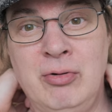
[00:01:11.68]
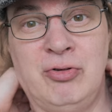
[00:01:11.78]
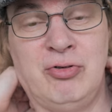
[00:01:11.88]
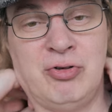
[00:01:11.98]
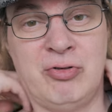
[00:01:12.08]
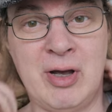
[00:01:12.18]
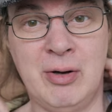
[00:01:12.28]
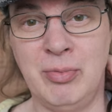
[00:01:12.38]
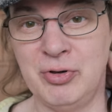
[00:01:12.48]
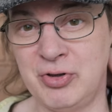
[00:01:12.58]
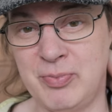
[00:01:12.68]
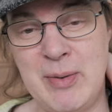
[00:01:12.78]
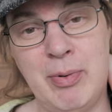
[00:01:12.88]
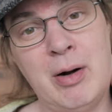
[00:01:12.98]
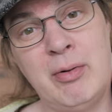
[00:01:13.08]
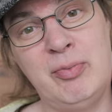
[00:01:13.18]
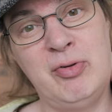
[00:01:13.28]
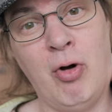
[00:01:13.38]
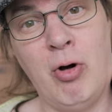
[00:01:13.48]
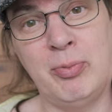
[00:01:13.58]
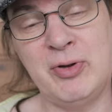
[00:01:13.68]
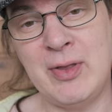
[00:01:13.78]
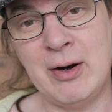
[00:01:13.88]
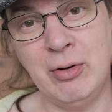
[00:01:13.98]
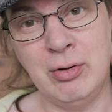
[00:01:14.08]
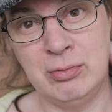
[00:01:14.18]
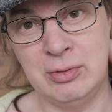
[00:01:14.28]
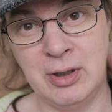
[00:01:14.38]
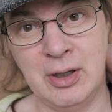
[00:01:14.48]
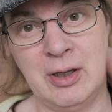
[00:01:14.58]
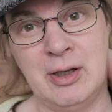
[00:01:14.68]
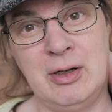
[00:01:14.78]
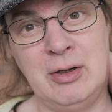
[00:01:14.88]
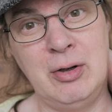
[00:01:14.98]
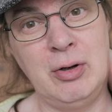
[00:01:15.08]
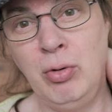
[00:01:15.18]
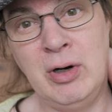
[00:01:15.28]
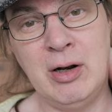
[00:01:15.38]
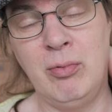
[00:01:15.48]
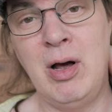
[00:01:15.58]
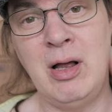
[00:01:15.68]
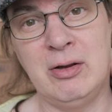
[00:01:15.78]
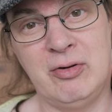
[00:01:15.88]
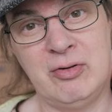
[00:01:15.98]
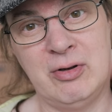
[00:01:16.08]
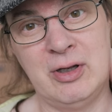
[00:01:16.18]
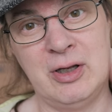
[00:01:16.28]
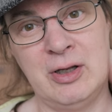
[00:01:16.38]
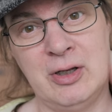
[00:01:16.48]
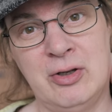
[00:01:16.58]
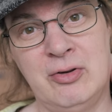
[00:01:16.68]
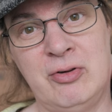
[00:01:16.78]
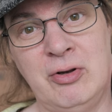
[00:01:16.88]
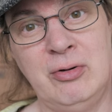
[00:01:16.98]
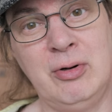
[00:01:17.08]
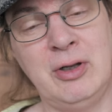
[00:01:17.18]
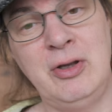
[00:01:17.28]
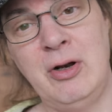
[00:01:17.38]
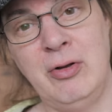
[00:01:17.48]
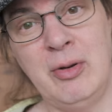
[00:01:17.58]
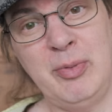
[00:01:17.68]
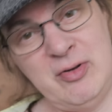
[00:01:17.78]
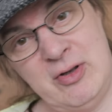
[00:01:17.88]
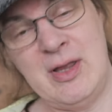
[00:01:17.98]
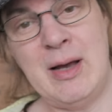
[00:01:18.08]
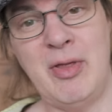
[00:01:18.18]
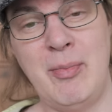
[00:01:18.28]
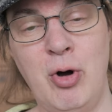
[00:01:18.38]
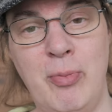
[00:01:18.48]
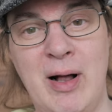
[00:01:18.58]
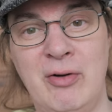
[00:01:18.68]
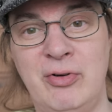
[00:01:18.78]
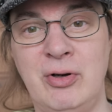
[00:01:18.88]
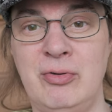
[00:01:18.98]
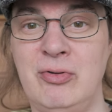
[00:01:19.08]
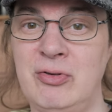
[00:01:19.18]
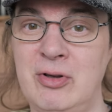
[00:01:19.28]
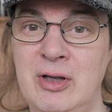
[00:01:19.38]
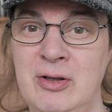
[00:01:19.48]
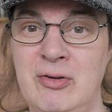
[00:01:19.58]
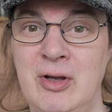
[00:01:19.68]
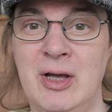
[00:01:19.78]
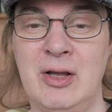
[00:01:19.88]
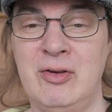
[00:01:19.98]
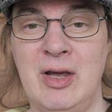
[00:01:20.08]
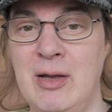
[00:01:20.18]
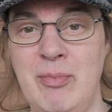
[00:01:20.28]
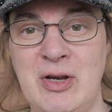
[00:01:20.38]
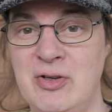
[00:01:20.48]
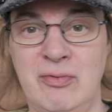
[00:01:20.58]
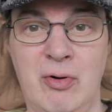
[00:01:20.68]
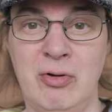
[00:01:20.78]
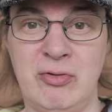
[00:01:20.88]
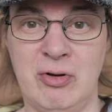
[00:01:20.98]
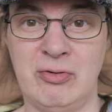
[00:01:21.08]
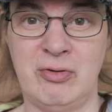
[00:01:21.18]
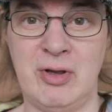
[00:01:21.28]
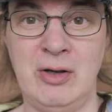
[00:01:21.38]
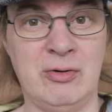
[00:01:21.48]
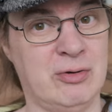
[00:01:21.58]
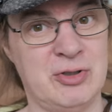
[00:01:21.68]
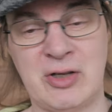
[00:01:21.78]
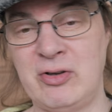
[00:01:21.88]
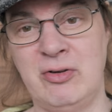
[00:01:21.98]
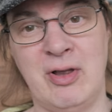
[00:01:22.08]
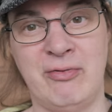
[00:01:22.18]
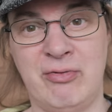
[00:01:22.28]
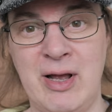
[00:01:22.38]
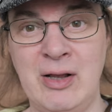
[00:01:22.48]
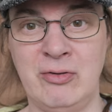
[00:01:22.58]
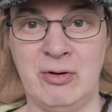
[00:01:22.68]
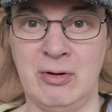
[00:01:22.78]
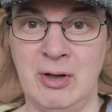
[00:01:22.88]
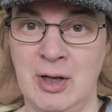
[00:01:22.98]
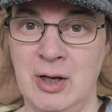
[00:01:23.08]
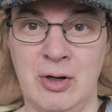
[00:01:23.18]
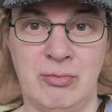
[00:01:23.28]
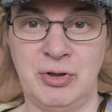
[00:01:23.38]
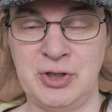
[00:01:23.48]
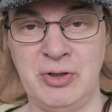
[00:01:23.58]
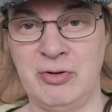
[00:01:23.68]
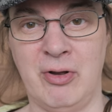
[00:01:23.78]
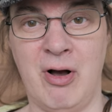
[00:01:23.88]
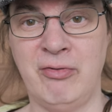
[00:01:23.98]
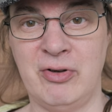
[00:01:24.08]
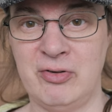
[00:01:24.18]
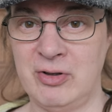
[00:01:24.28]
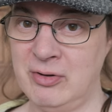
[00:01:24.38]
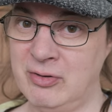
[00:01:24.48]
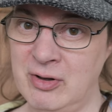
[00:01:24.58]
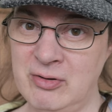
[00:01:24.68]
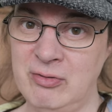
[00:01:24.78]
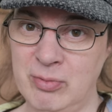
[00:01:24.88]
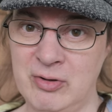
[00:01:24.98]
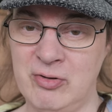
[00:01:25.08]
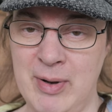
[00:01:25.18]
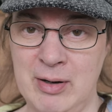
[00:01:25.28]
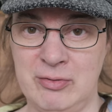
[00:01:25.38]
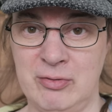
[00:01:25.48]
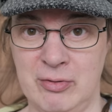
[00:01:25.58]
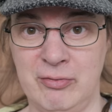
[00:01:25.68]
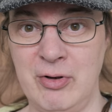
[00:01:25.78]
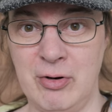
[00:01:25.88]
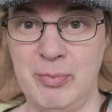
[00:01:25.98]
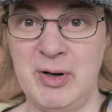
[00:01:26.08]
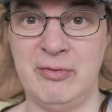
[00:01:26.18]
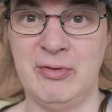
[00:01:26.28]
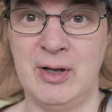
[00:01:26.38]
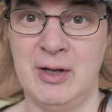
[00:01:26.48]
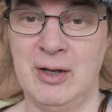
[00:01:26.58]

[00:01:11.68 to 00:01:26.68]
notice just how much people are absorbed in their own own little worlds. So, and you know, they'll be sitting there with their mobile phones and taking pictures of all sorts of things, or chatting to their friends, or rushing to the office. And this is what it's about sort of, you know, a bit of